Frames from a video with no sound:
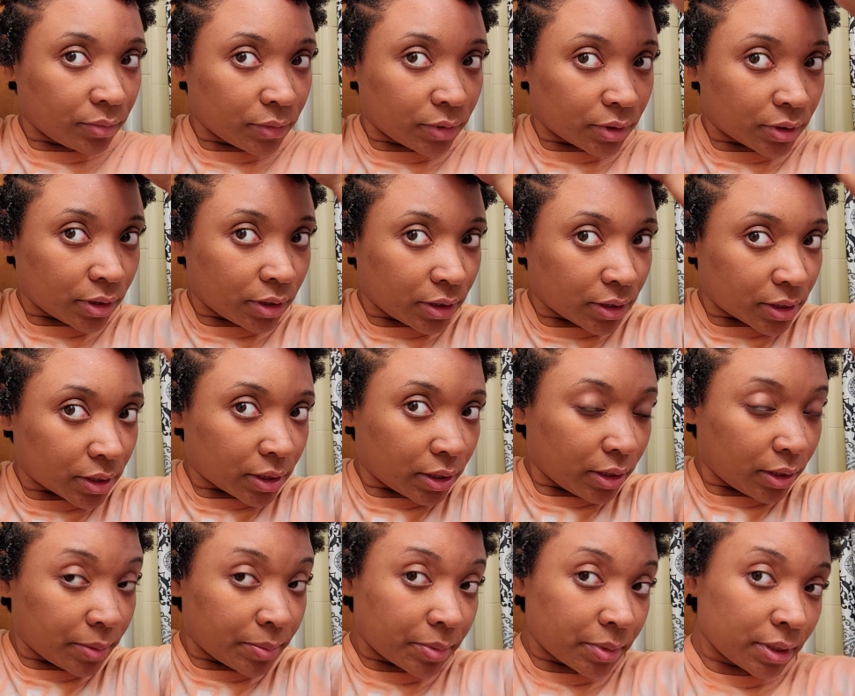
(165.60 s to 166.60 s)
So let's
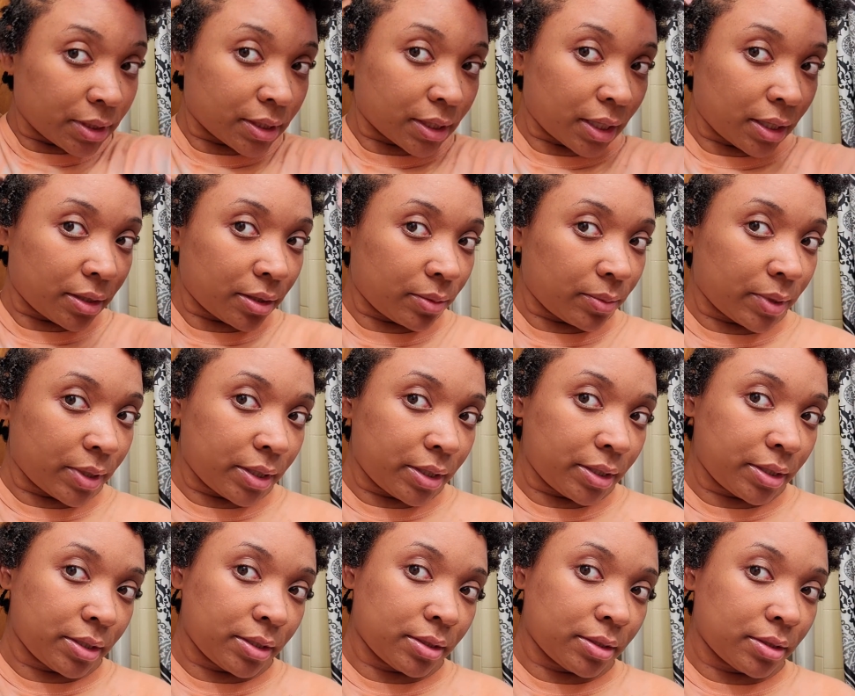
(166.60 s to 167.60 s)
clip this out the way
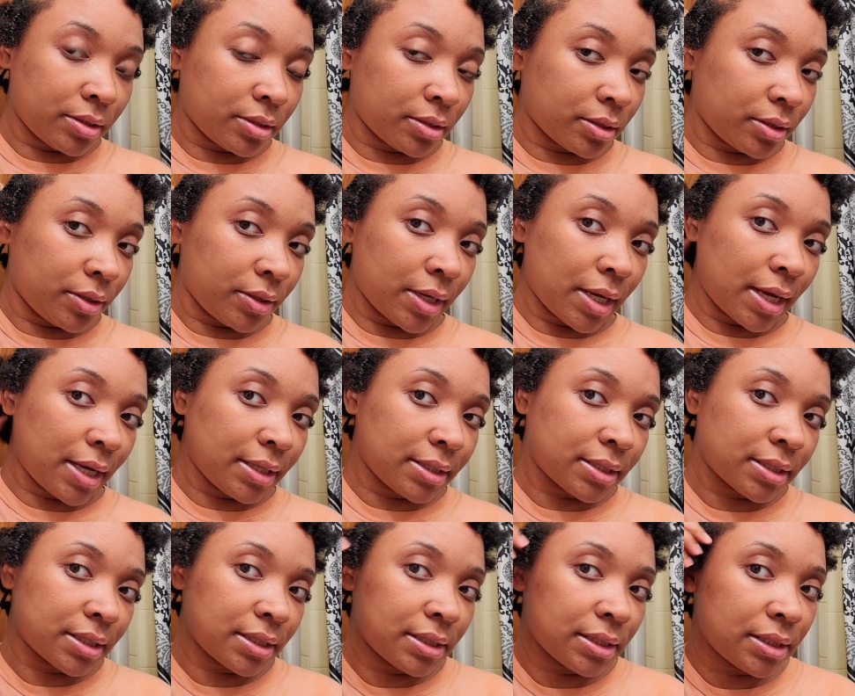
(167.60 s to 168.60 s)
so you guys
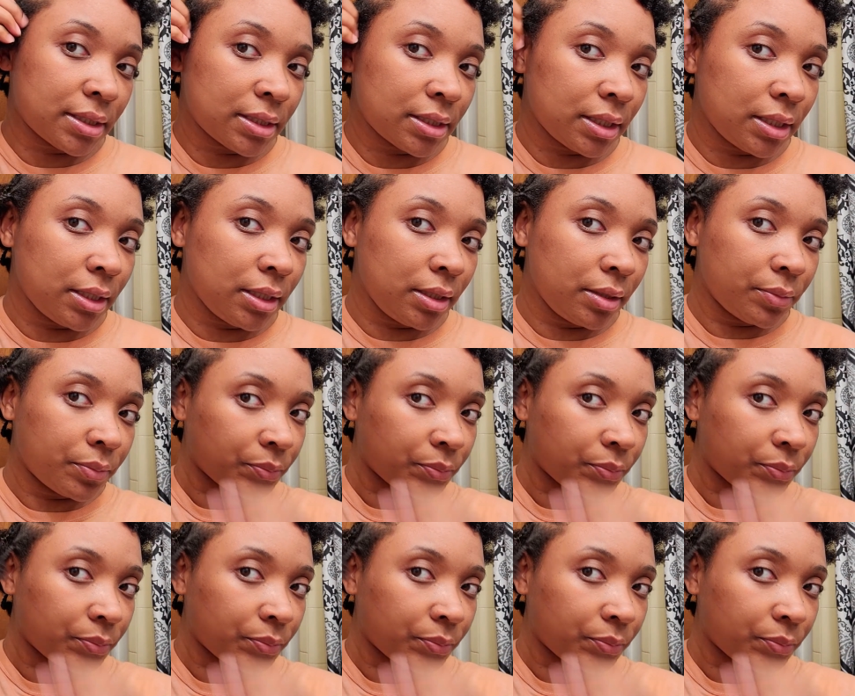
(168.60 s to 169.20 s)
can see.